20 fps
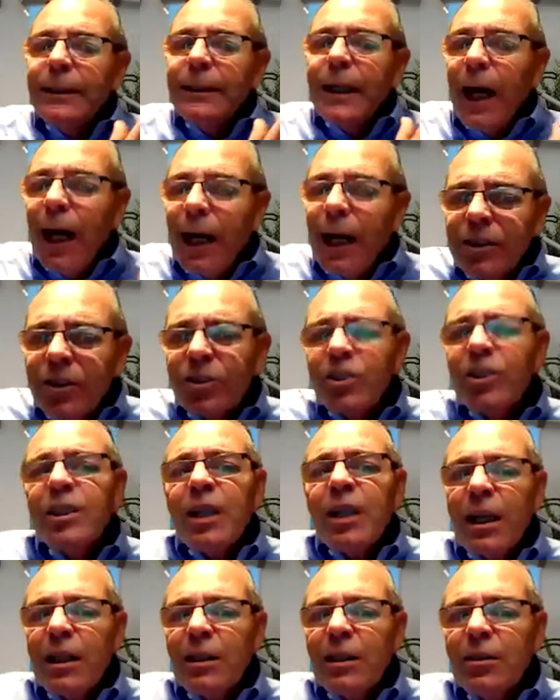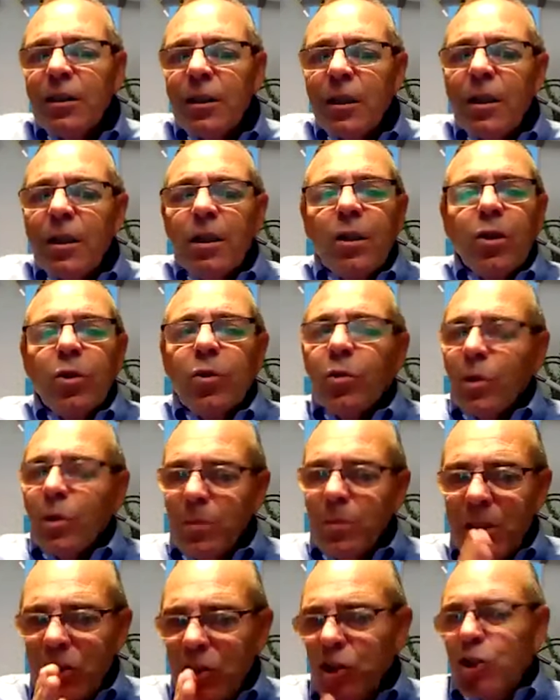the other side will
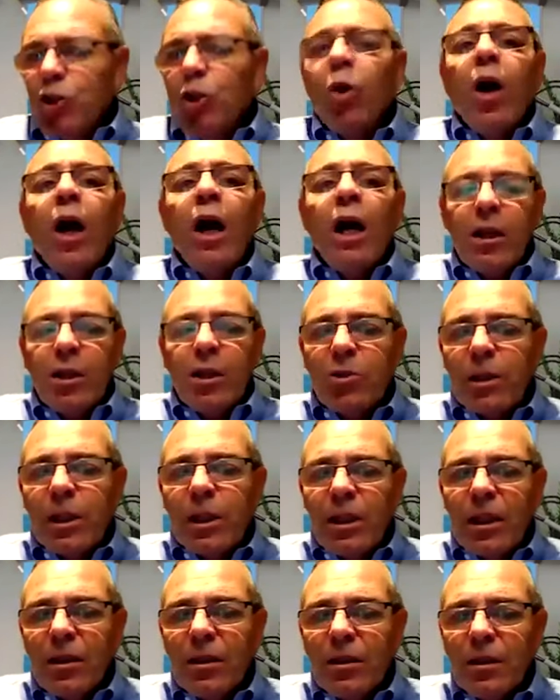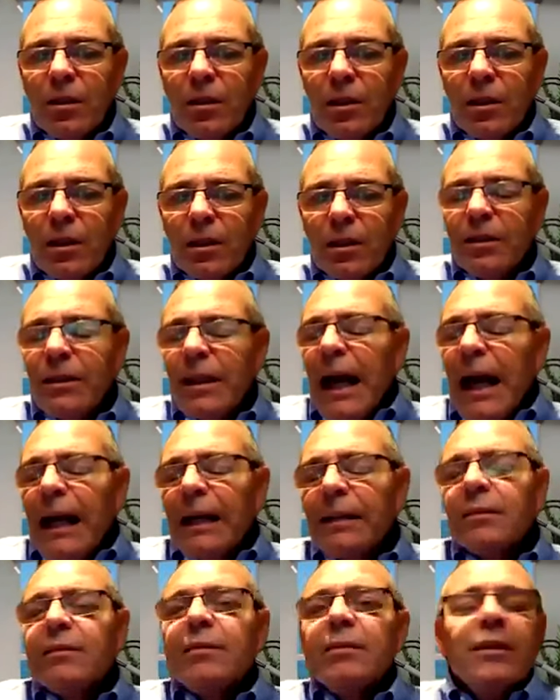be so angry
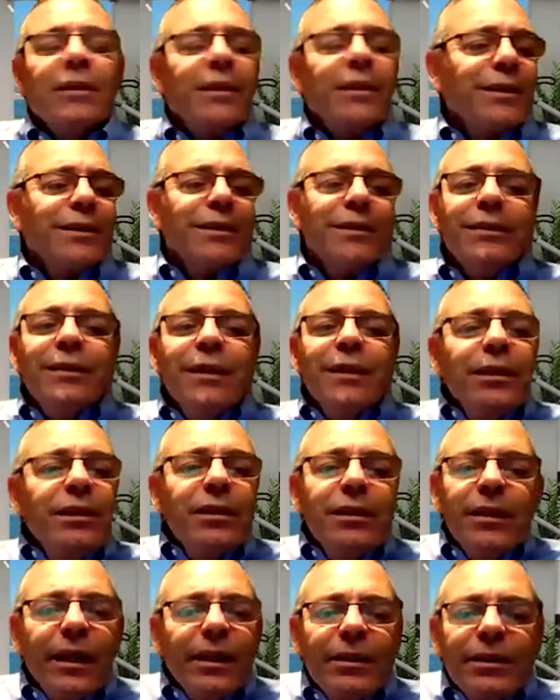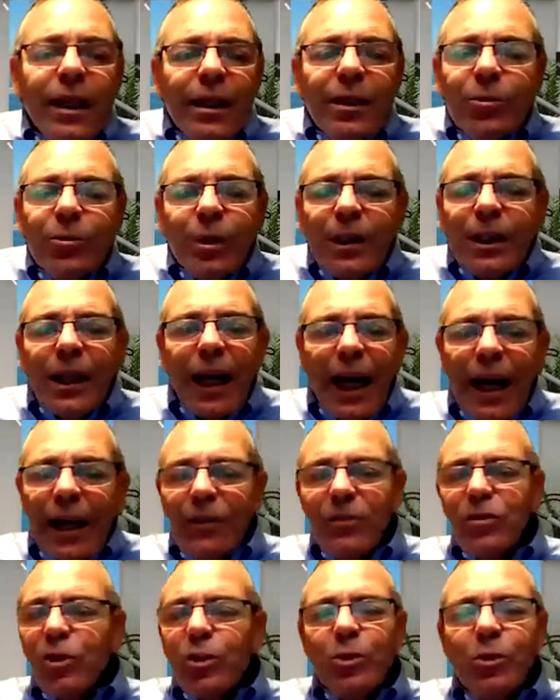that they will
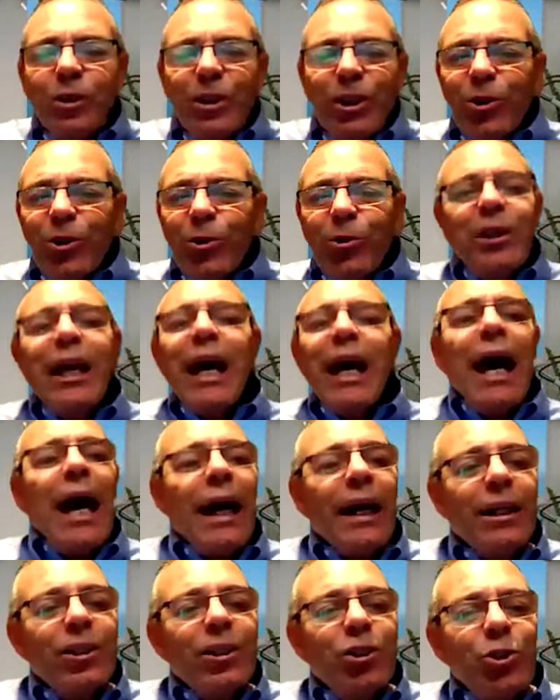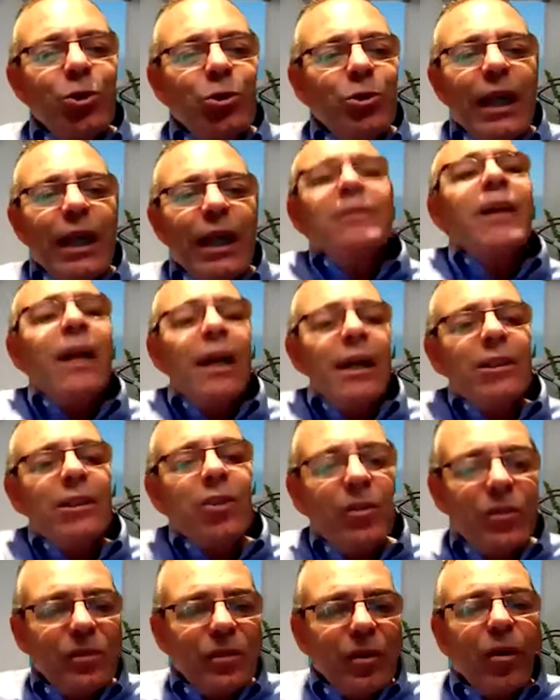have to react to that kind
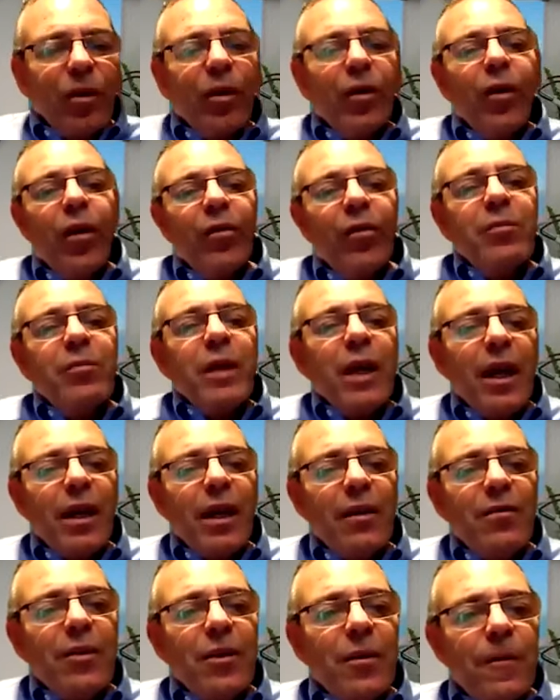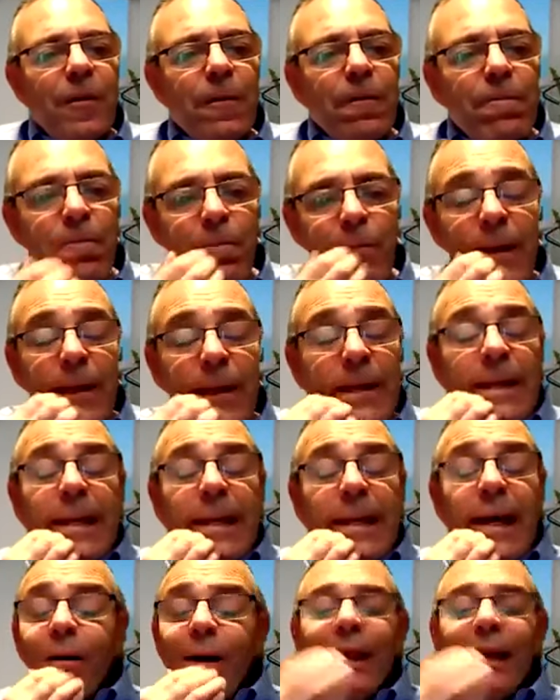of behavior.
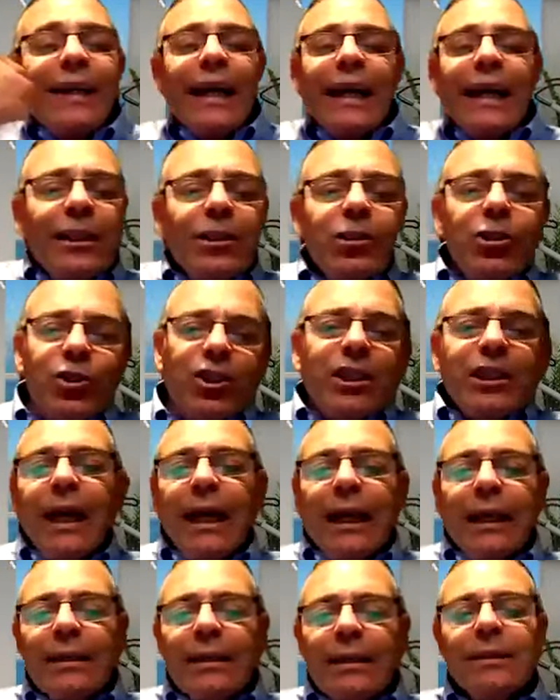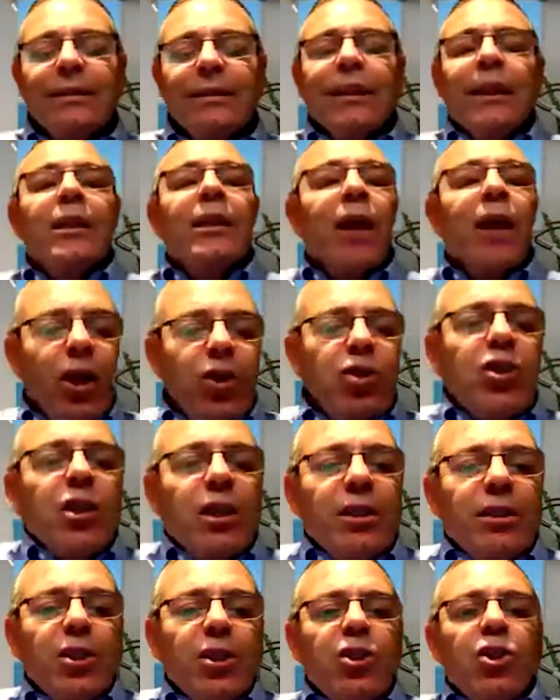Now, I can understand the
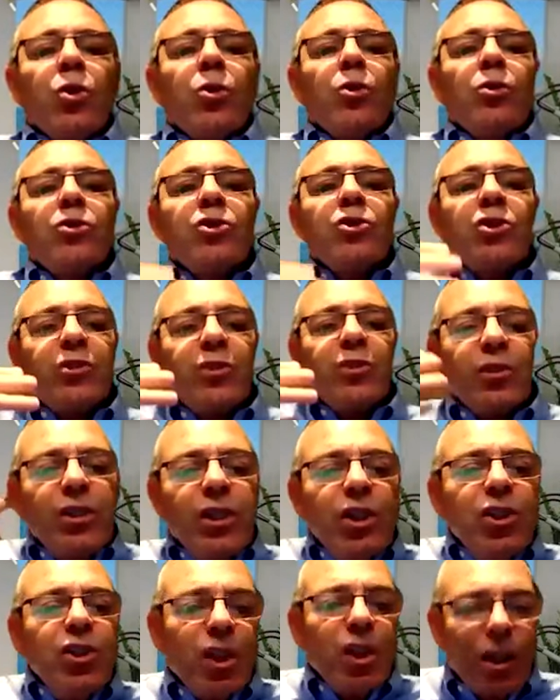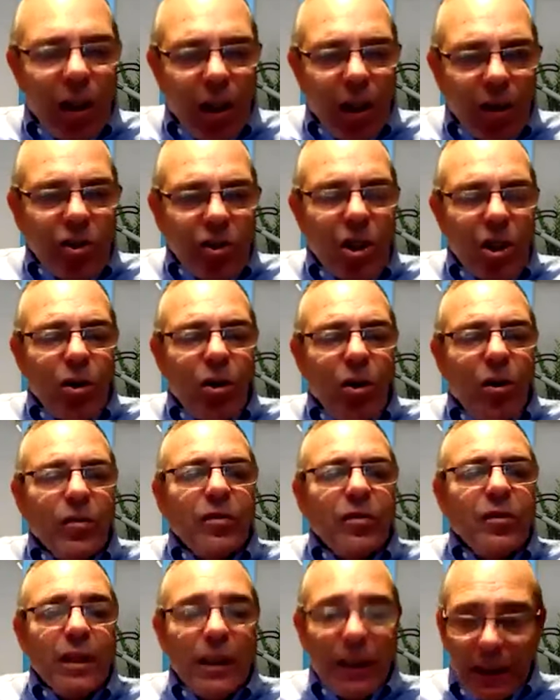logic, the geostrategic logic of
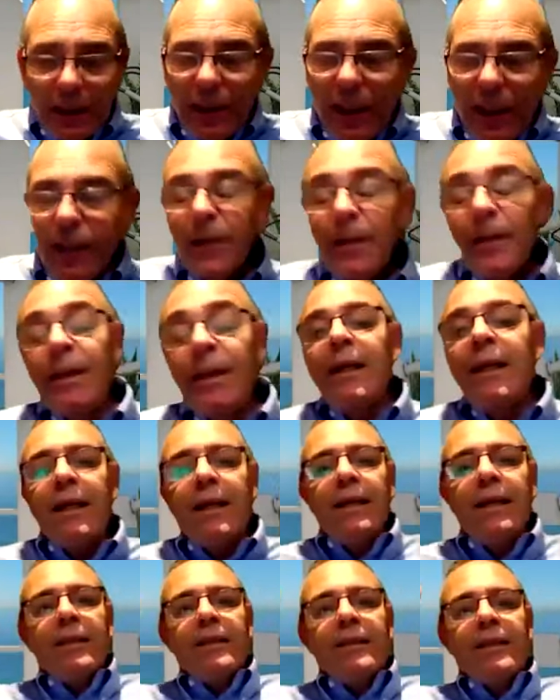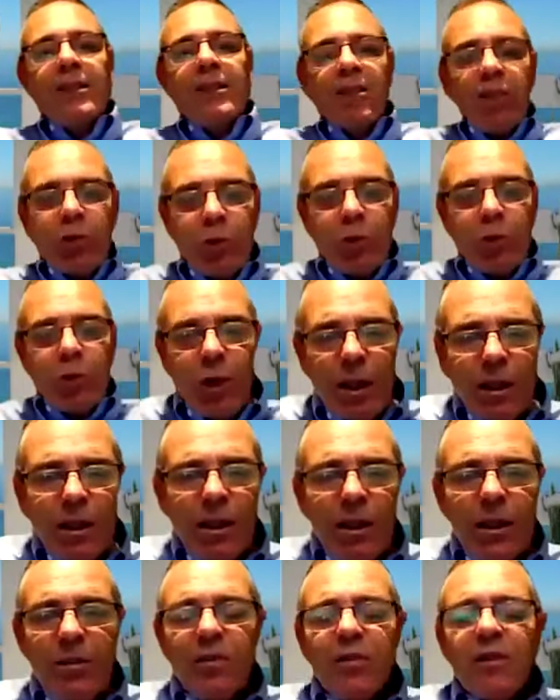India. It is
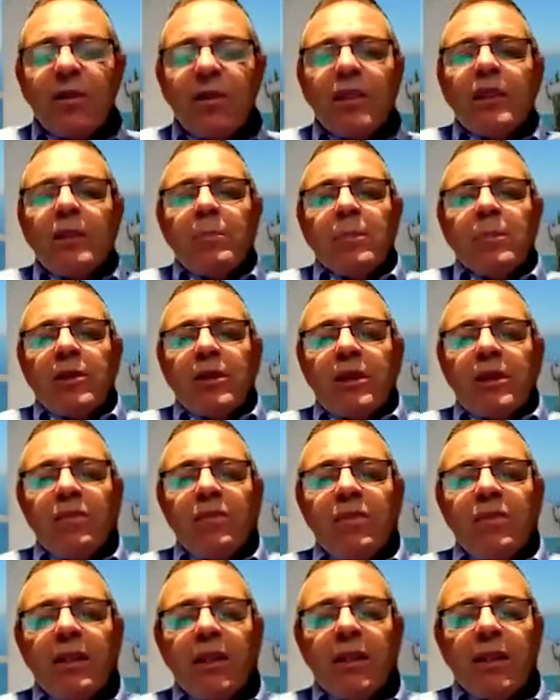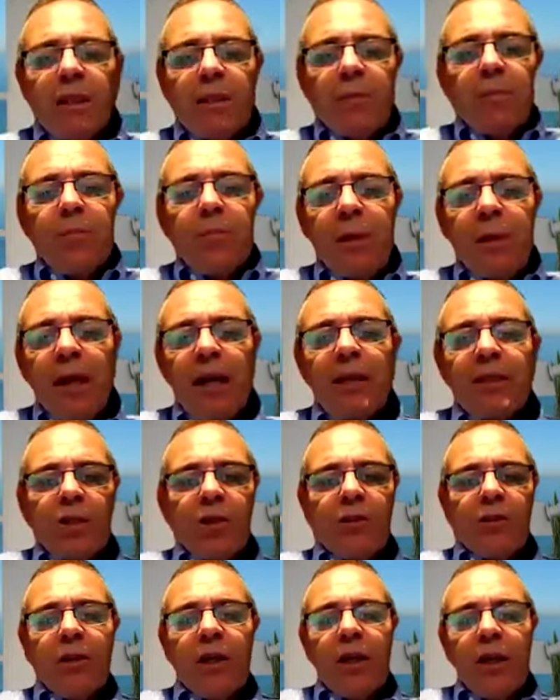situated in a very specific place
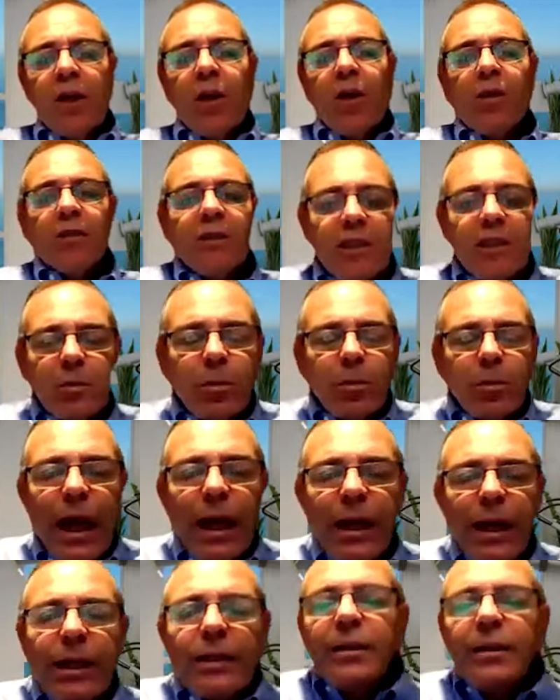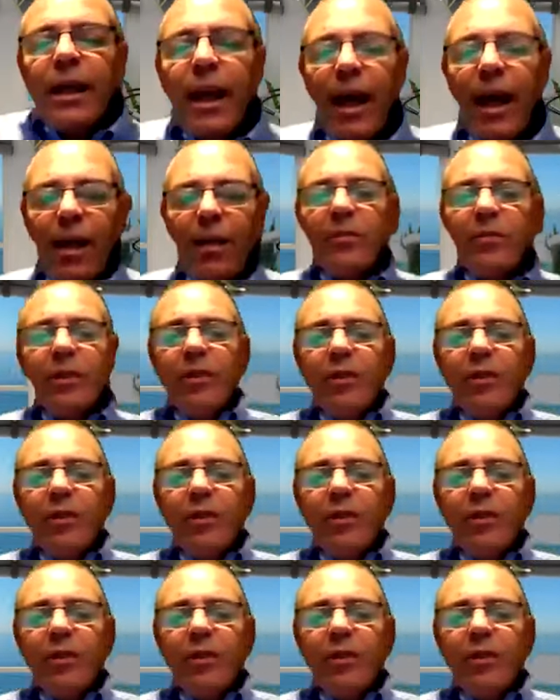on this planet. They have,